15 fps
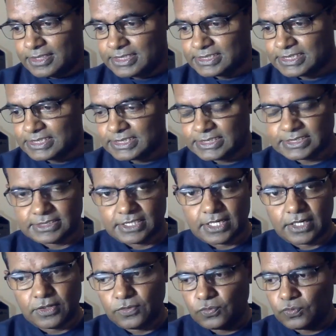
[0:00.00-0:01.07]
this is
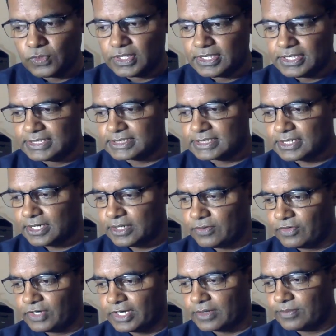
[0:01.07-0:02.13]
now kind
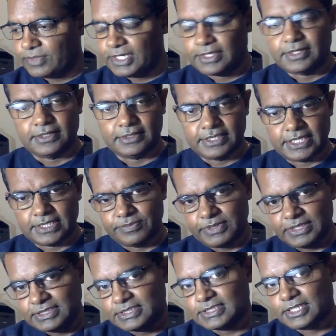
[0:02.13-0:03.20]
of recommended. That
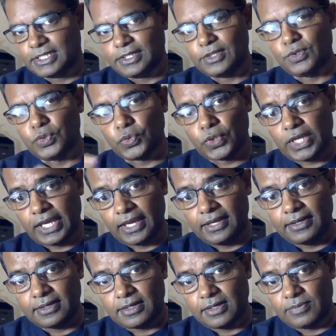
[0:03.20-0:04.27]
means you
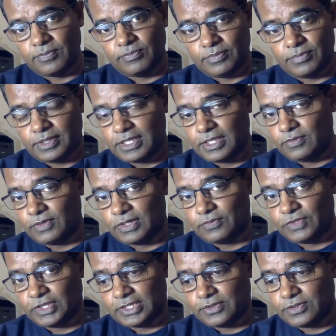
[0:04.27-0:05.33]
can come even
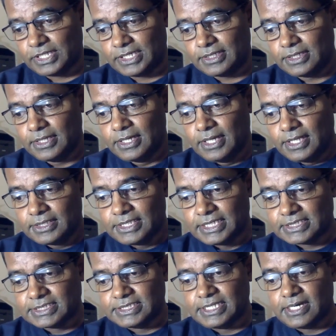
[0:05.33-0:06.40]
without that.
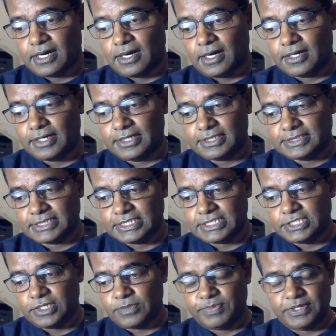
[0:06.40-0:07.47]
That's the
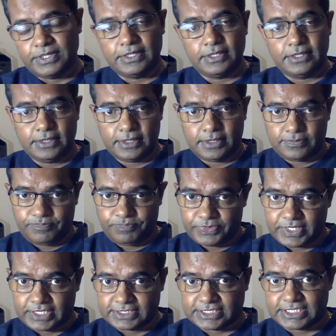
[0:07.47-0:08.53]
FRACGP
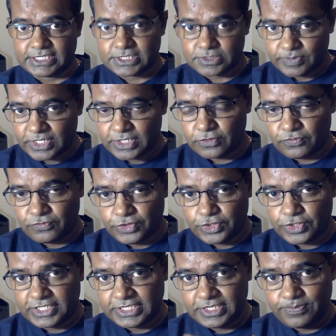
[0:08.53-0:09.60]
assessment of
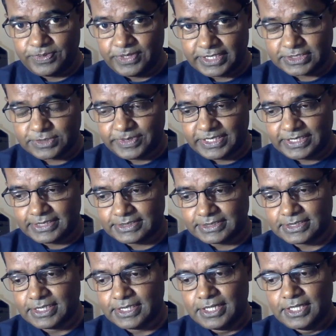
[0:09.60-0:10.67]
your GP
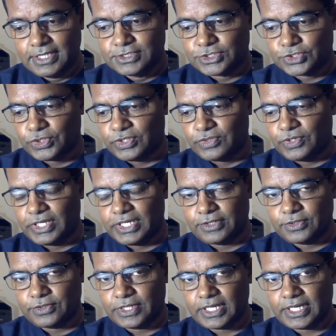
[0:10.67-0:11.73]
experience. So you
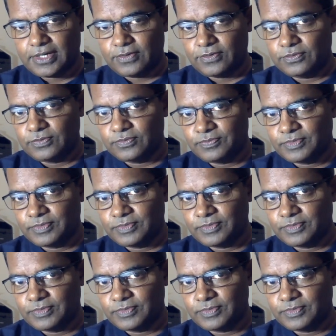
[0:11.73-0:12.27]
need to have,